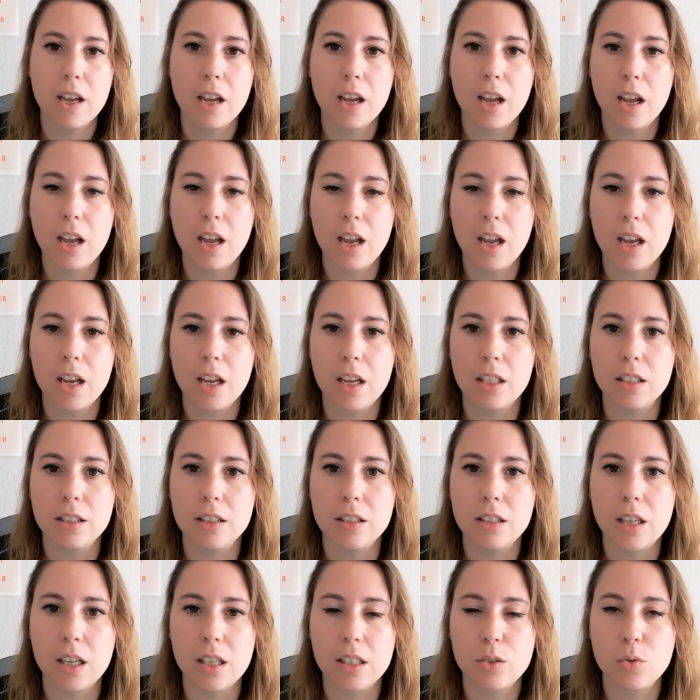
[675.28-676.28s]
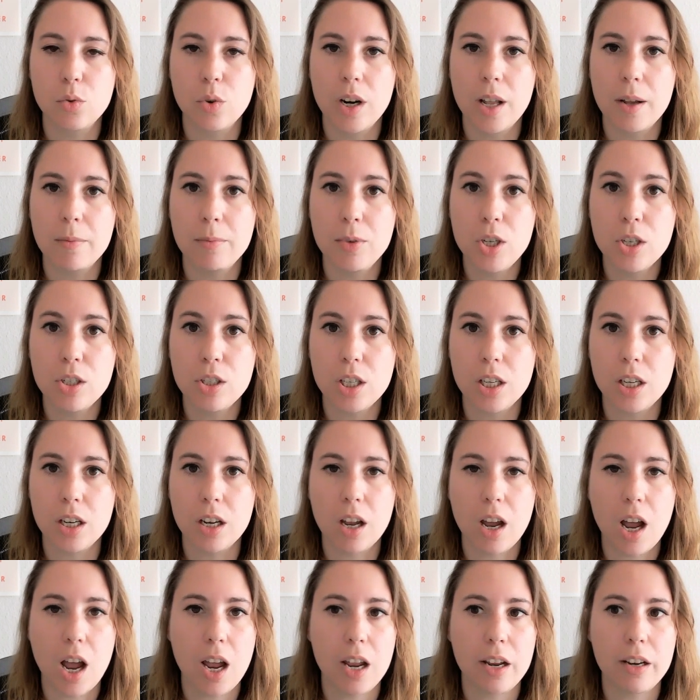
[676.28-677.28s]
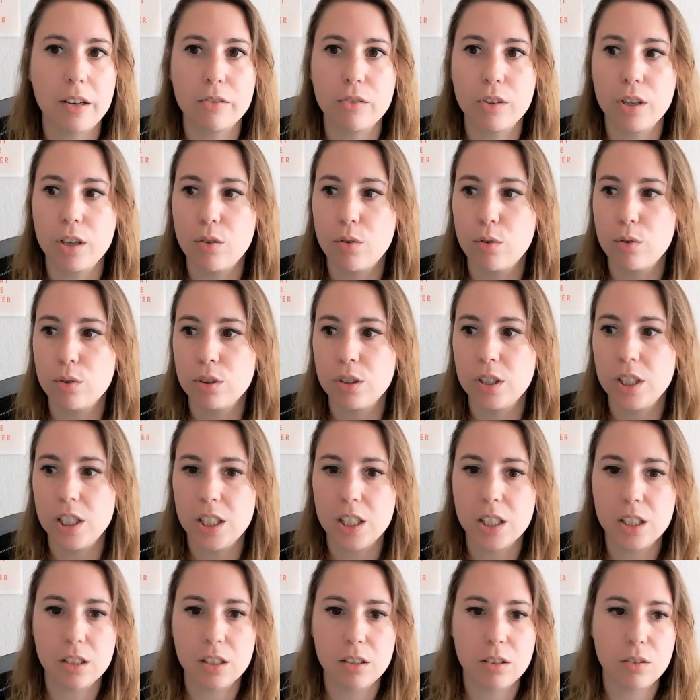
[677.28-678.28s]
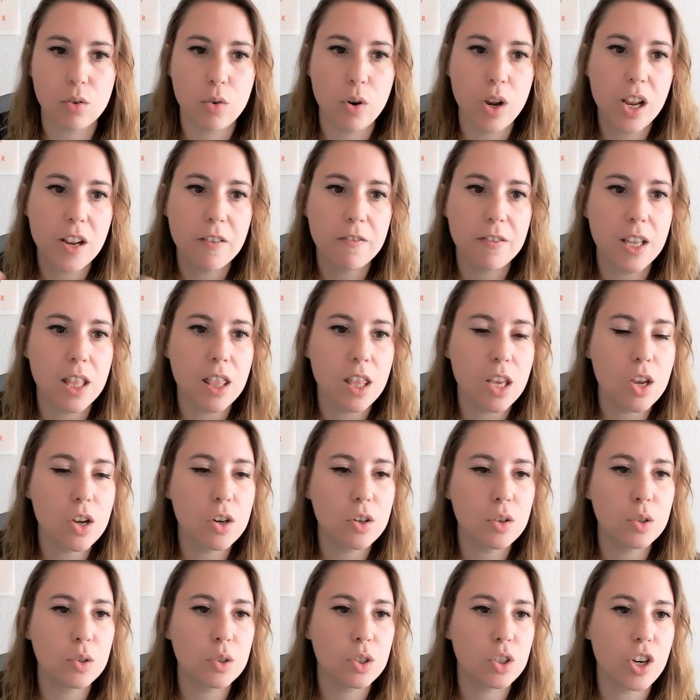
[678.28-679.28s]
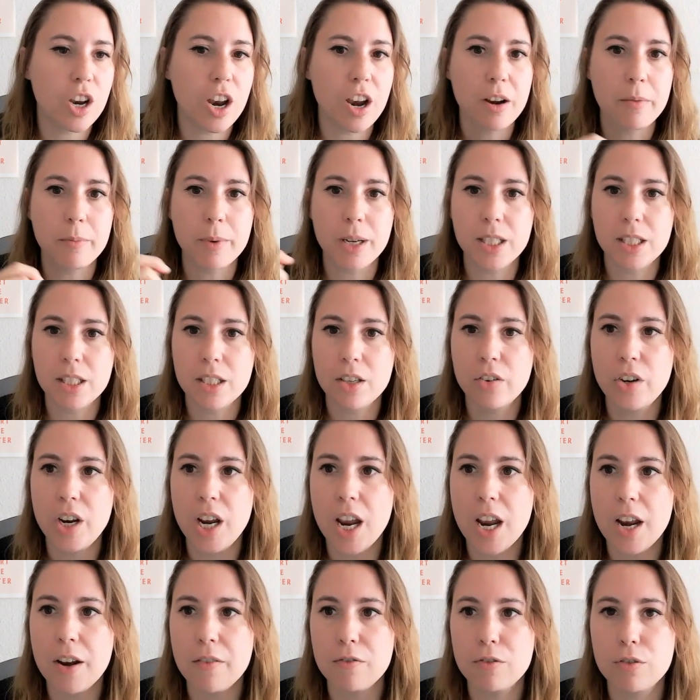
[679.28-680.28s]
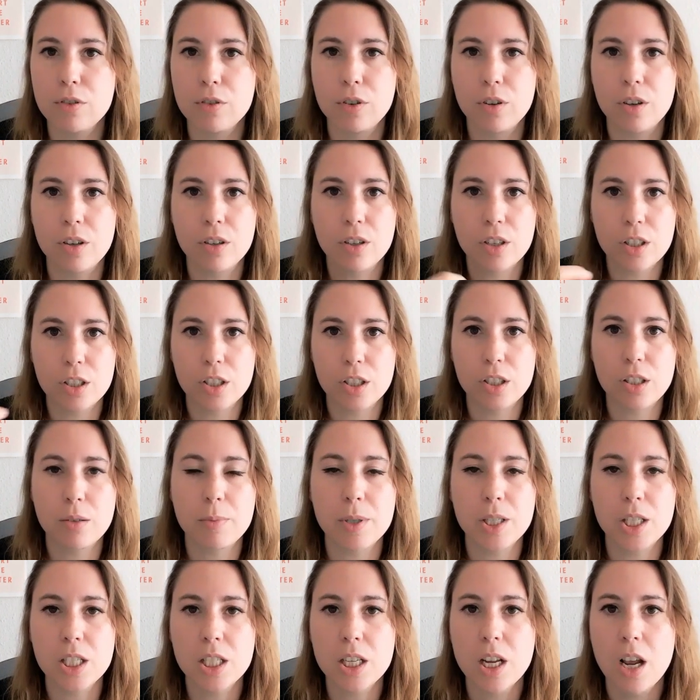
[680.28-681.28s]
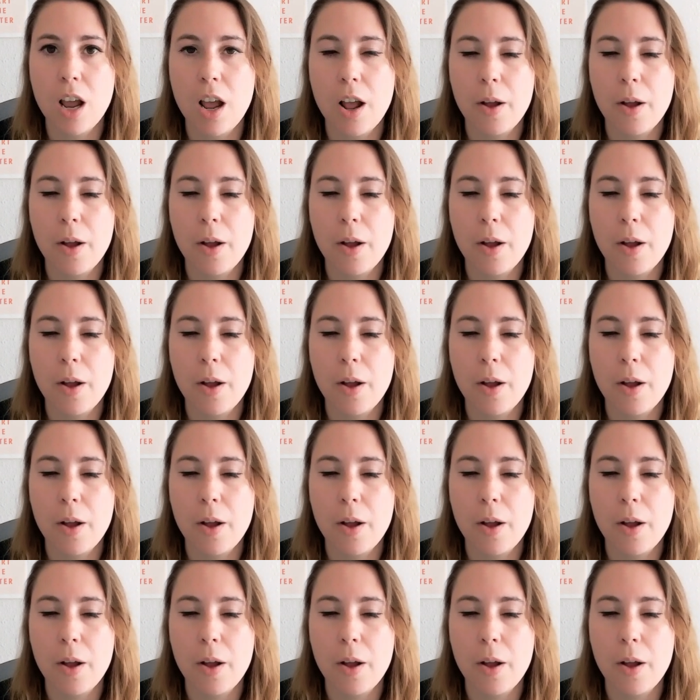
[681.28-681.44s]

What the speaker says: And that's what I'm using. I record these quick videos, sharing my screen for customers.